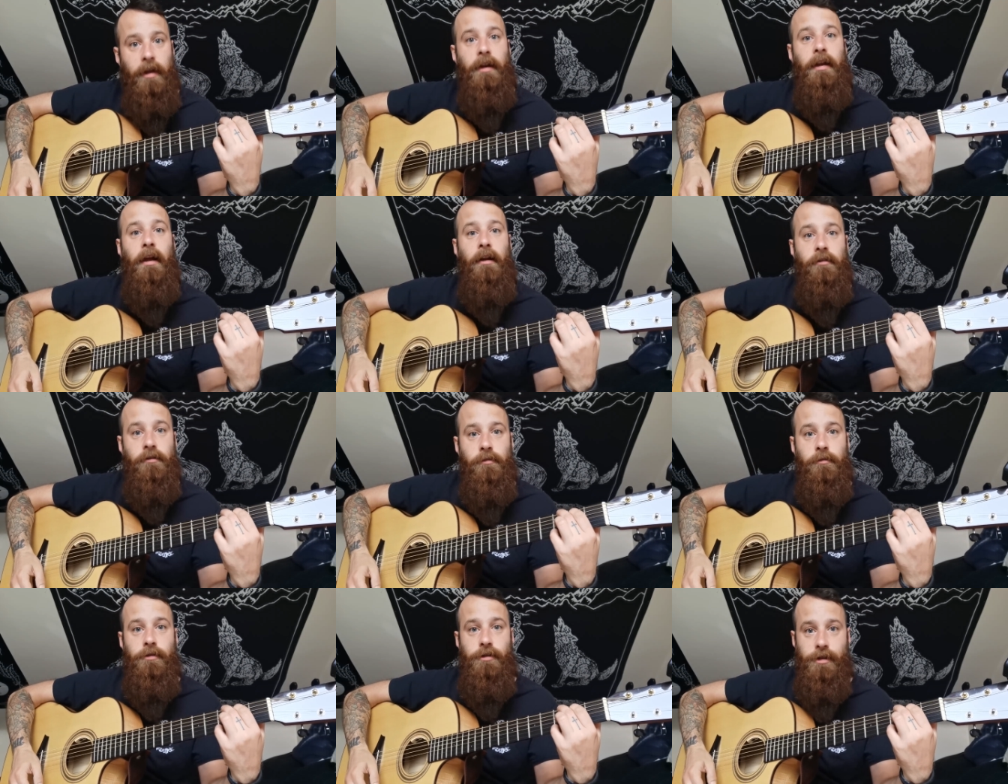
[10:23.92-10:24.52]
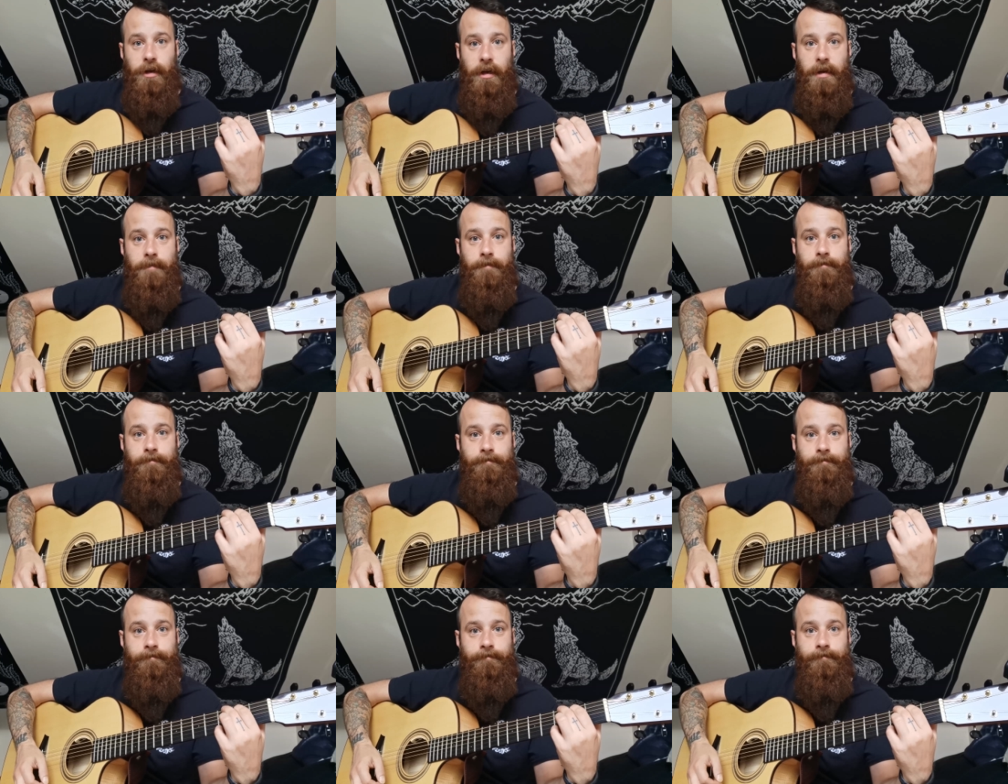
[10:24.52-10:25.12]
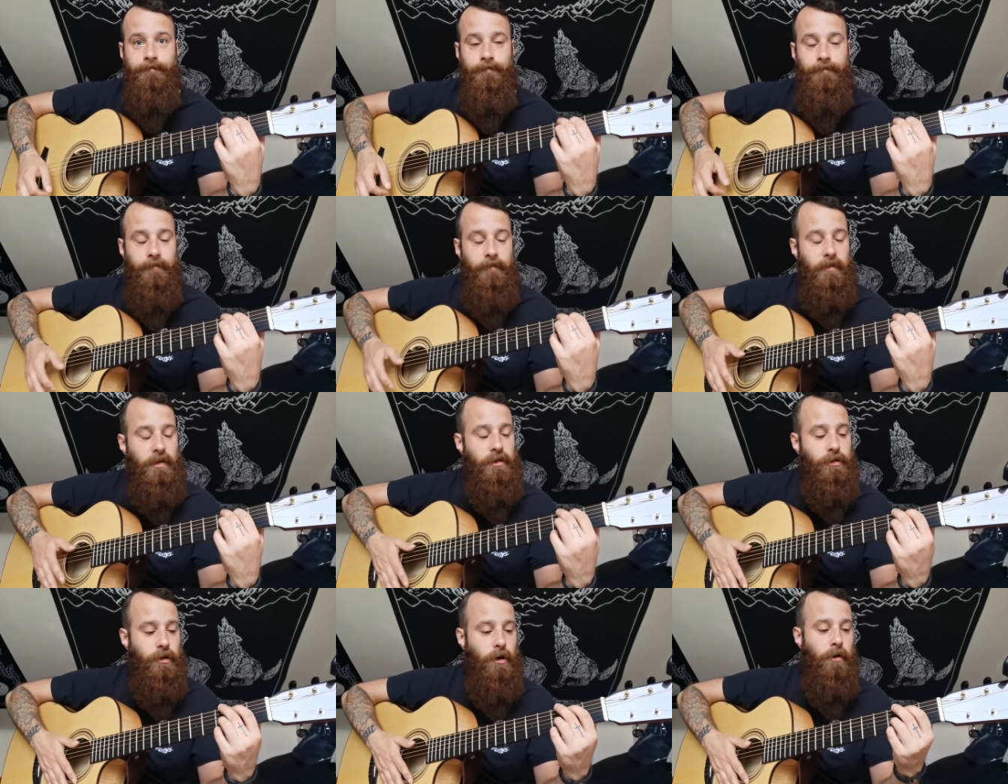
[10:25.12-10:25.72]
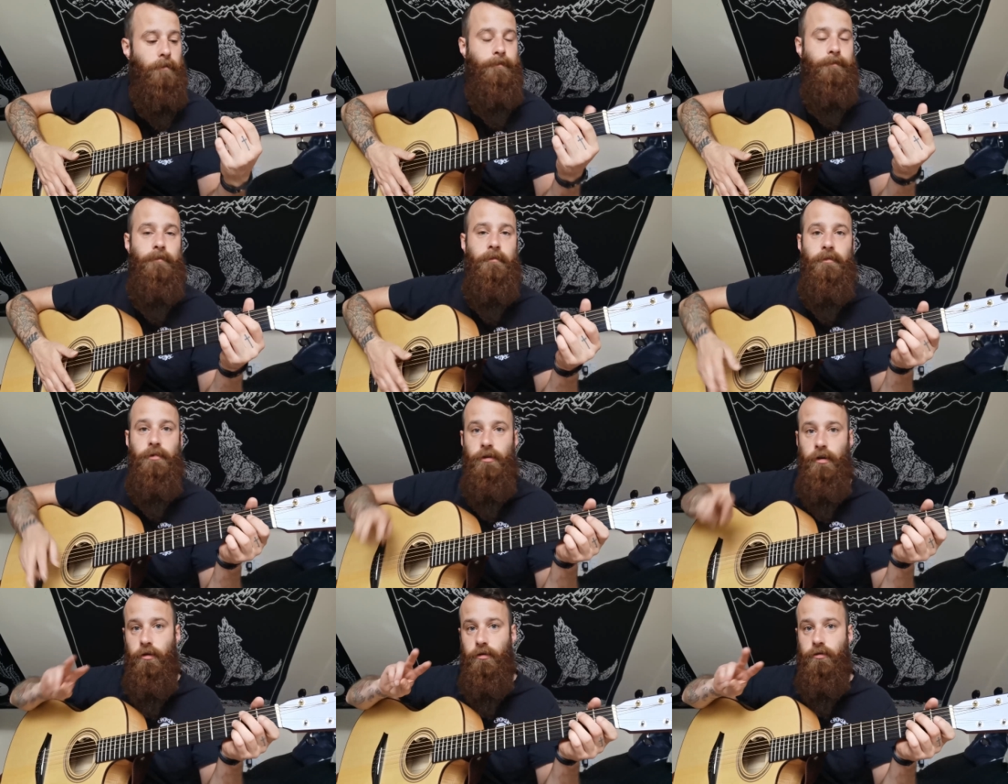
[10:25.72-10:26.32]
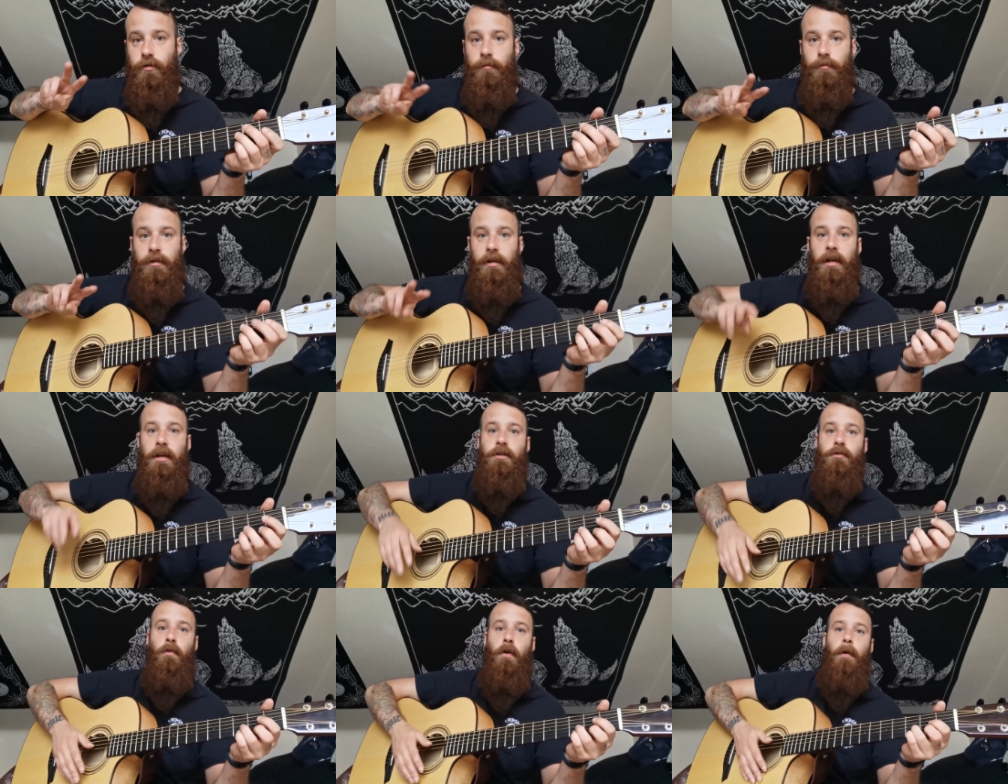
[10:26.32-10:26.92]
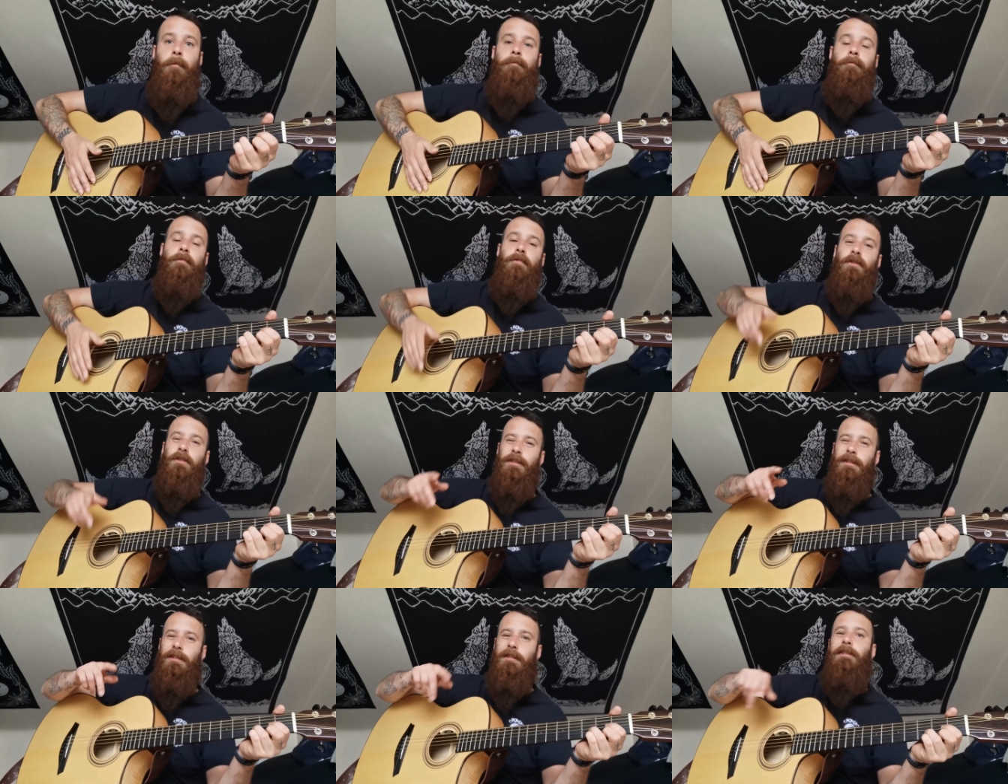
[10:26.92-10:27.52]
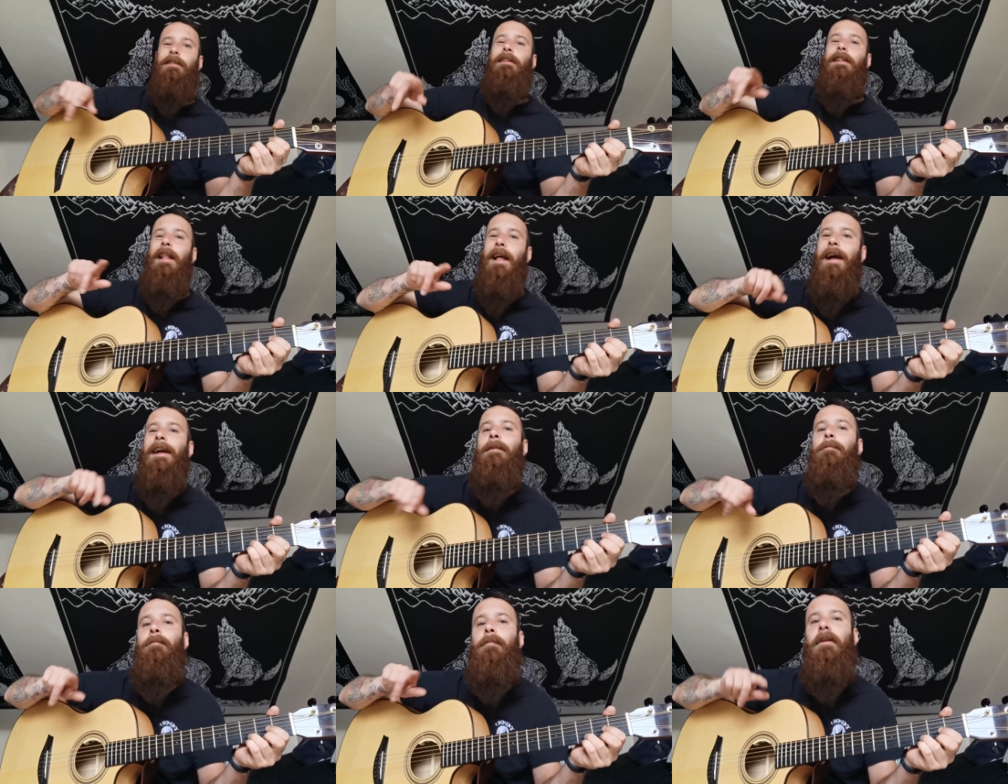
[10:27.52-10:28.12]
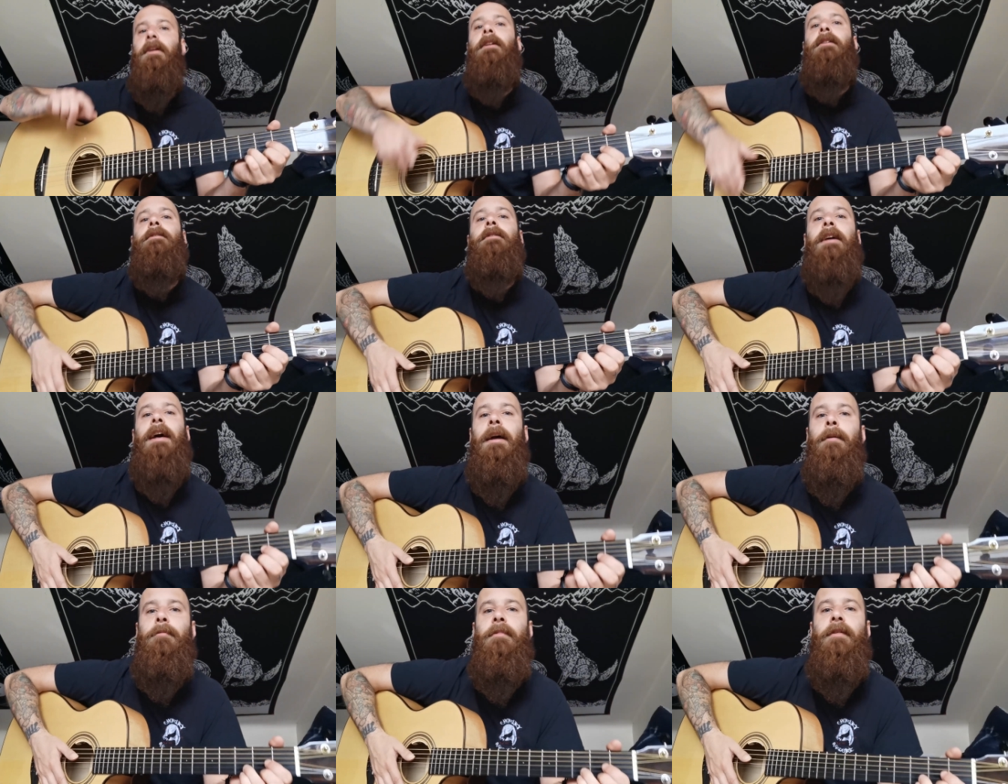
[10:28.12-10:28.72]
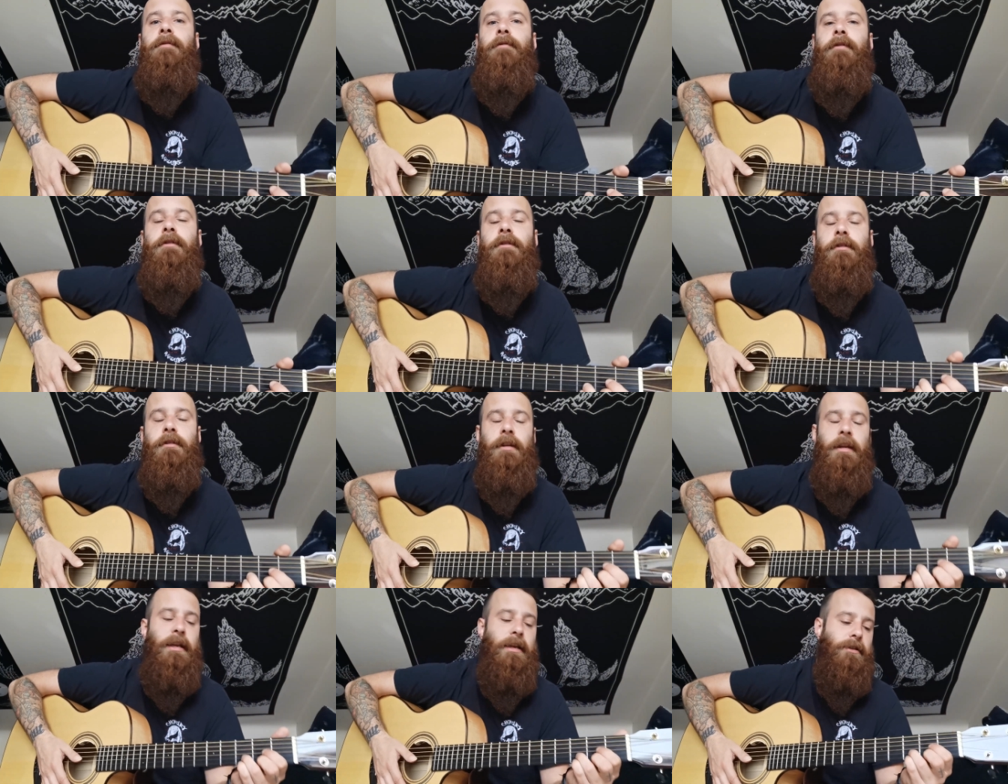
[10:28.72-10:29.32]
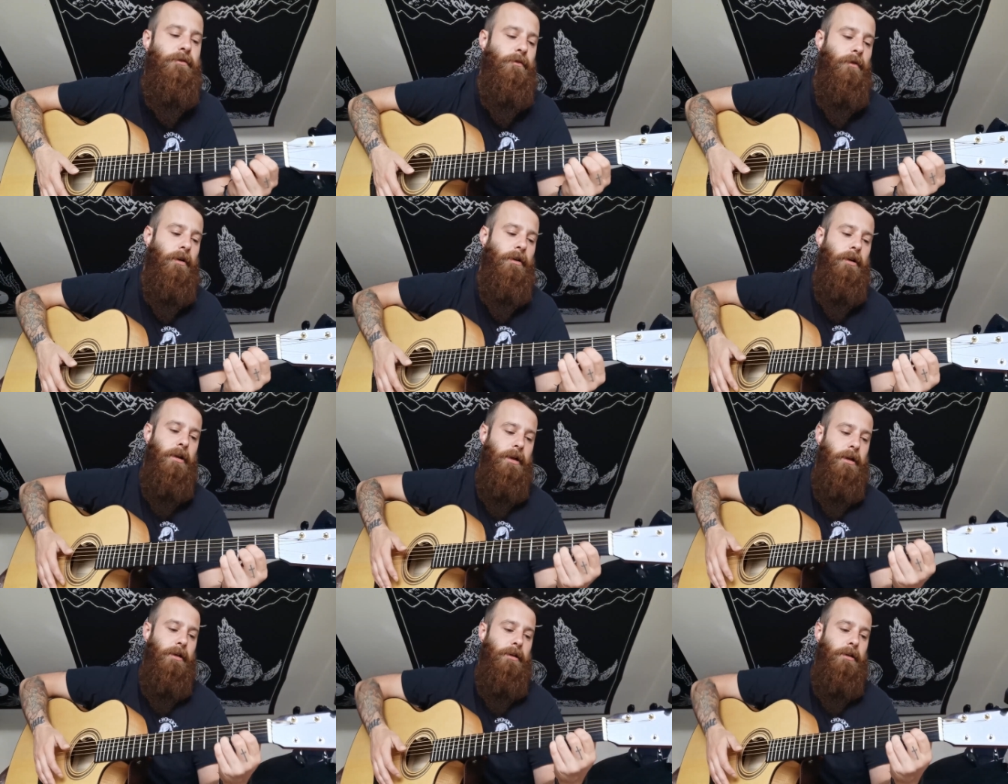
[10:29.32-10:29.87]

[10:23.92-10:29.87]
down to a G. So, 2 strums in each one, slight bit of time difference in each one.